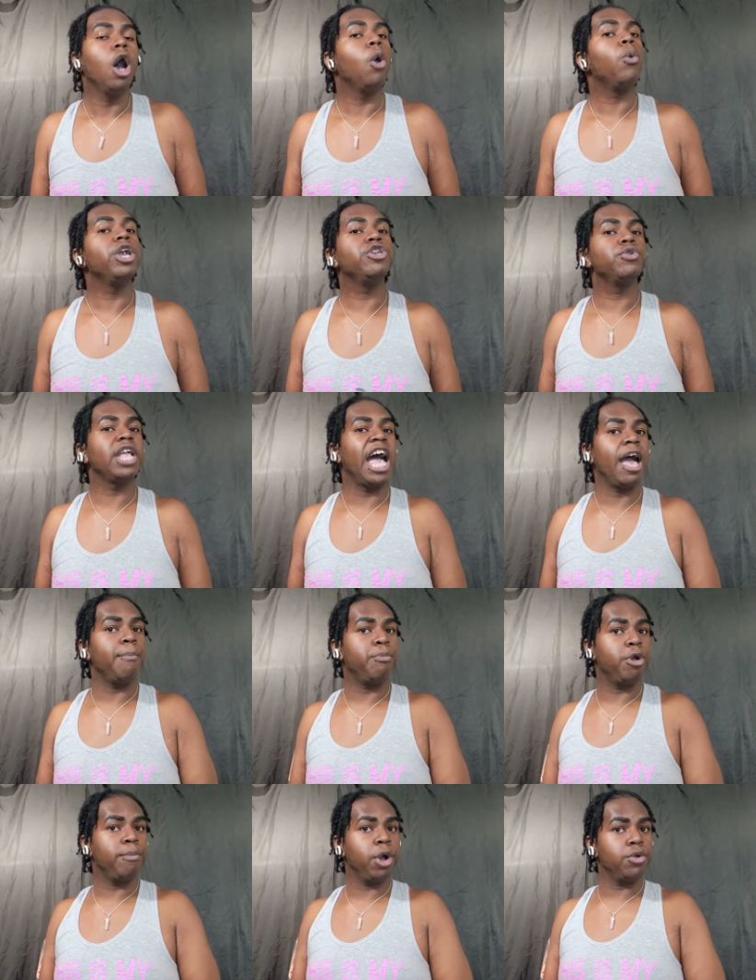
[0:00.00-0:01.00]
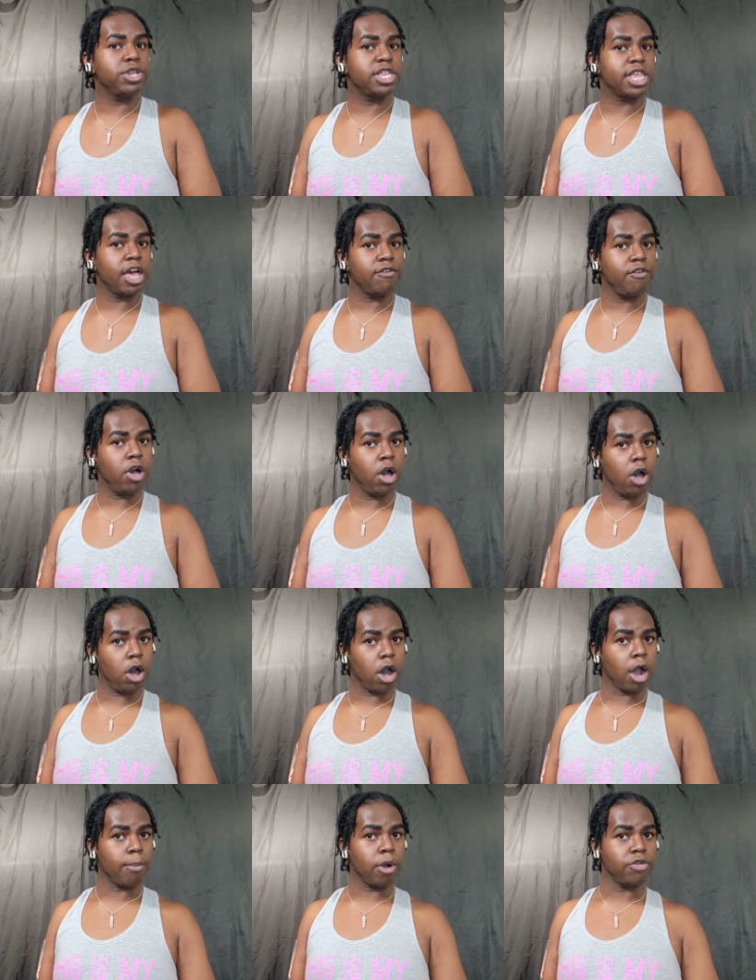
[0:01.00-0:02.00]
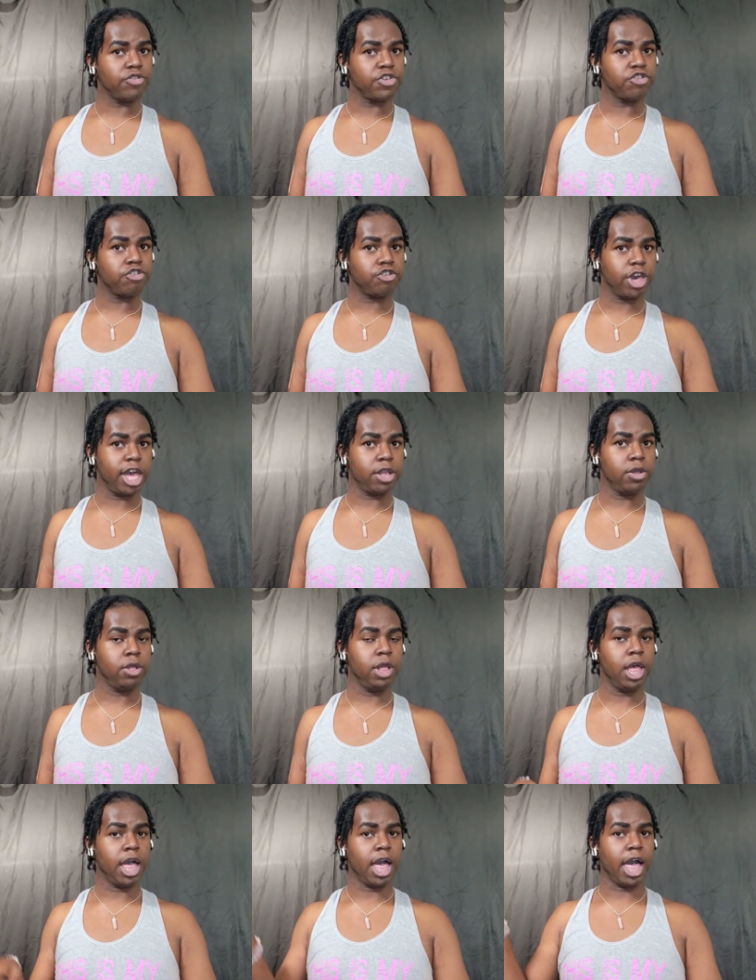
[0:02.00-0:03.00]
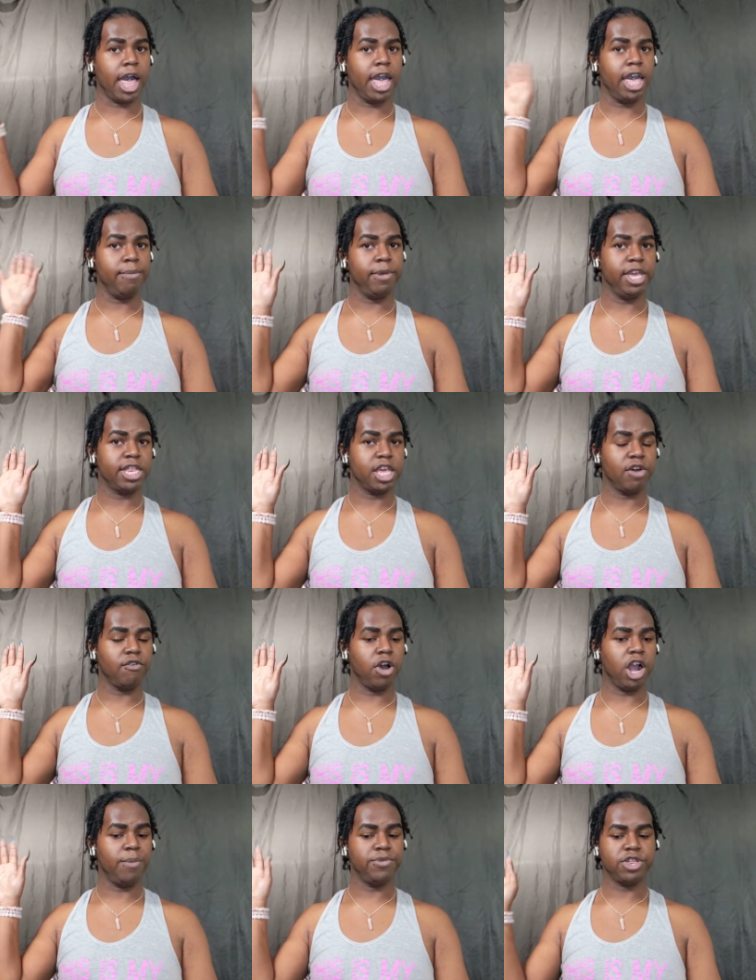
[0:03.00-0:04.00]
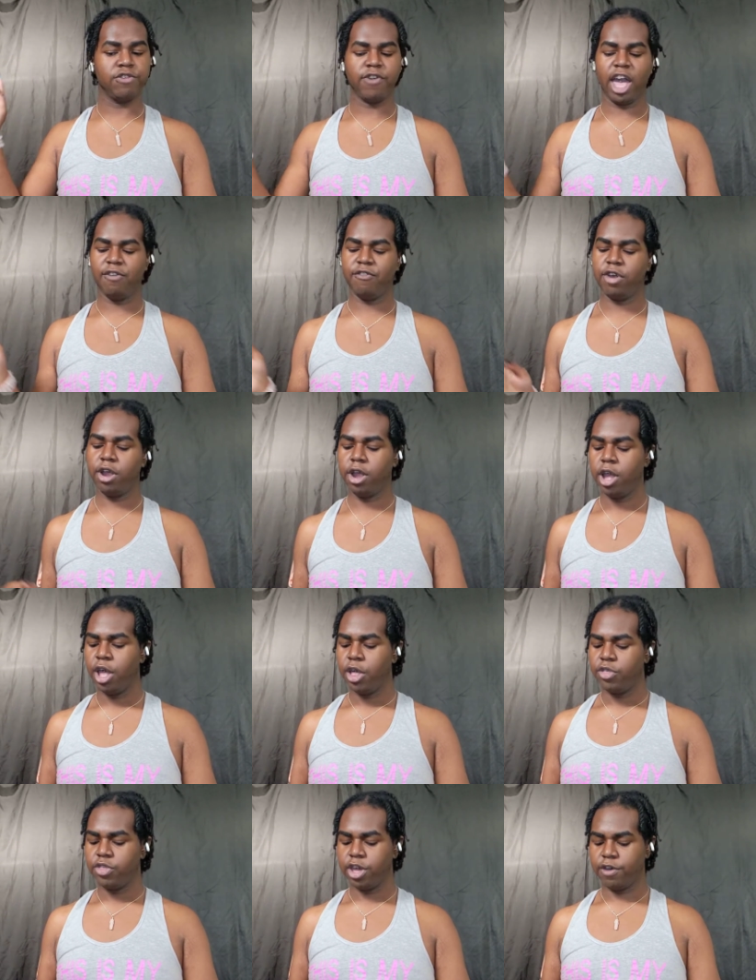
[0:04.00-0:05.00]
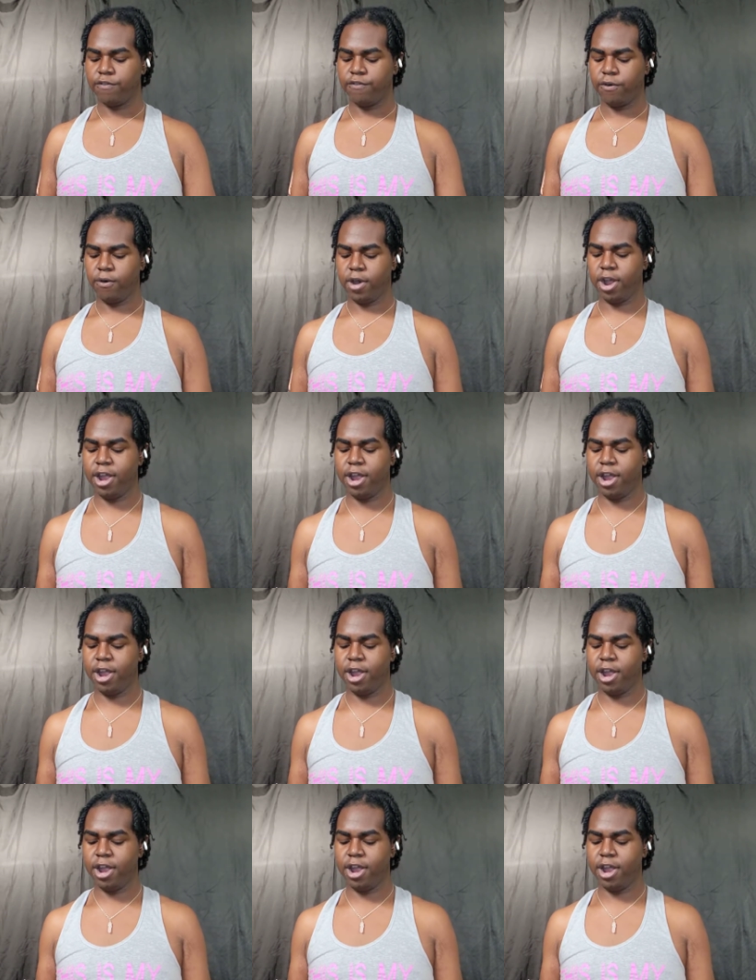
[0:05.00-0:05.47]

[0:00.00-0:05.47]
We do not promote self-harm on this channel. I am a self-harm survivor, therefore